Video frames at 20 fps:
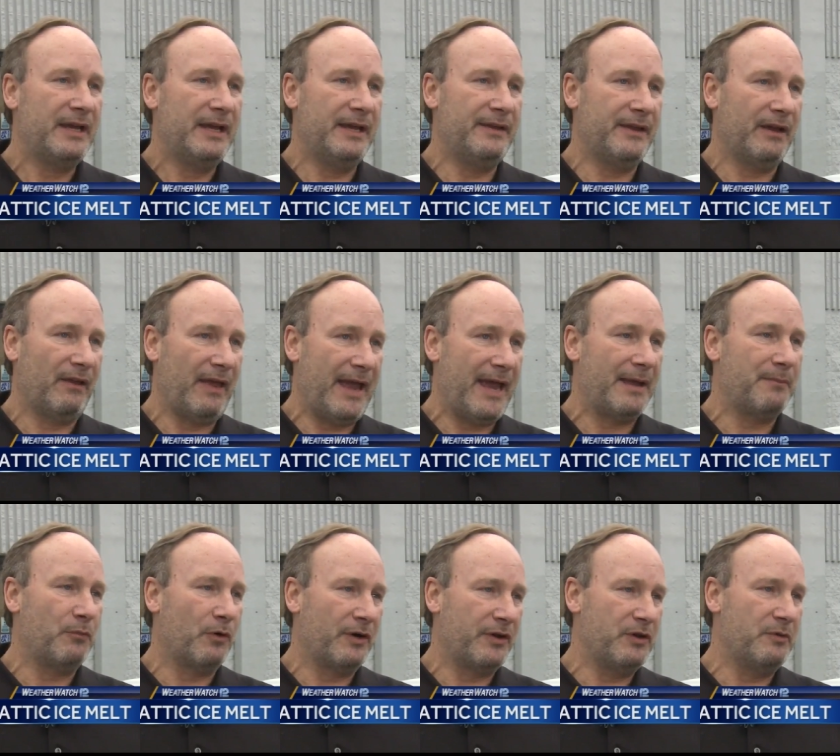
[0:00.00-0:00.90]
And they'll
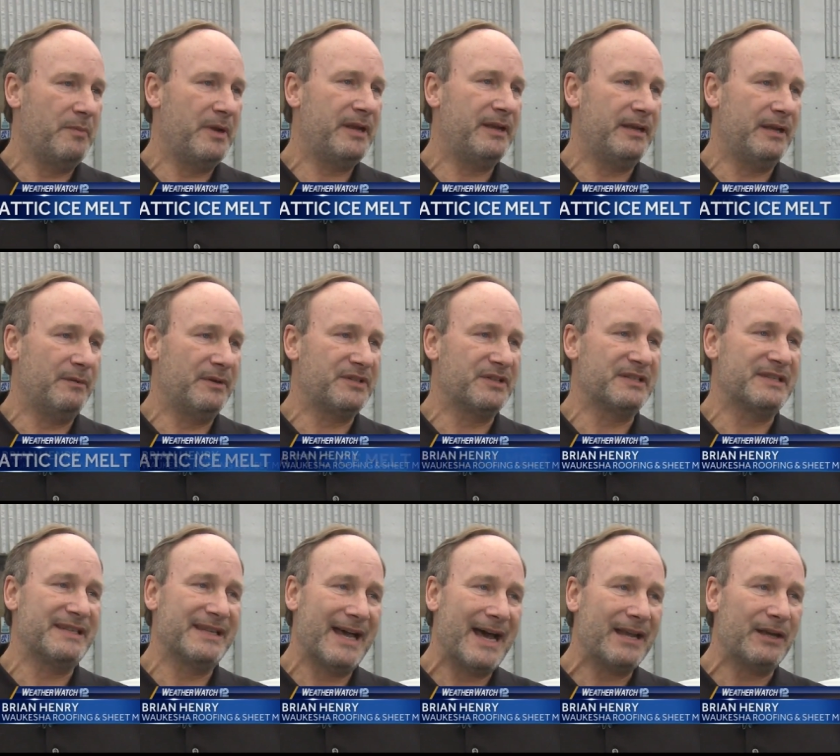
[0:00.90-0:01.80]
add more humidity, which
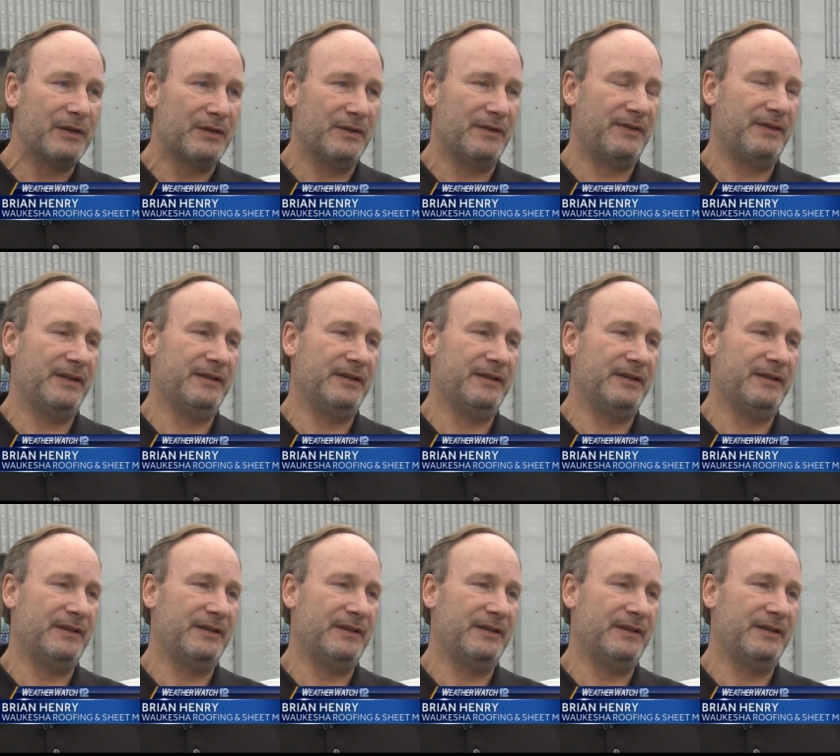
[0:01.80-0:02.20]
is not a good